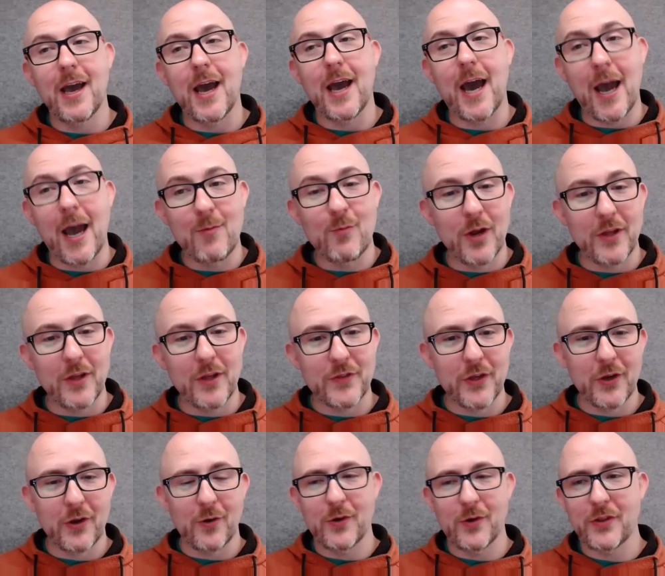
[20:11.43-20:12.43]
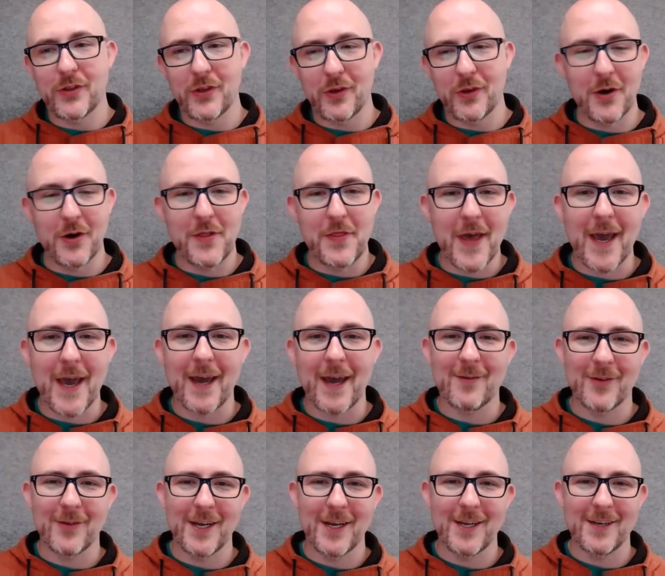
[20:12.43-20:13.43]
right there with you on
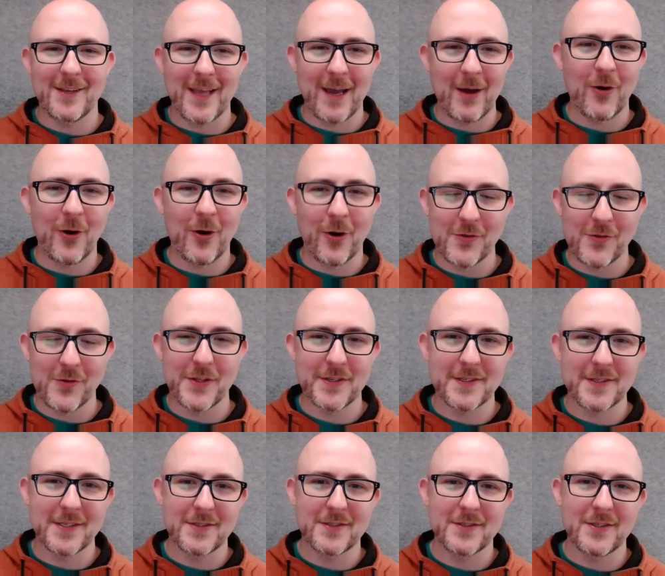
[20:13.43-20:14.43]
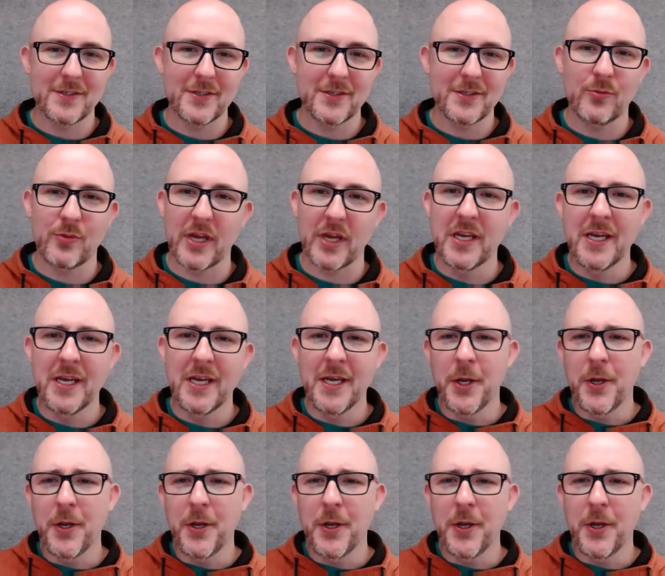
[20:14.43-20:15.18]
that, right, and how hard this is to do. But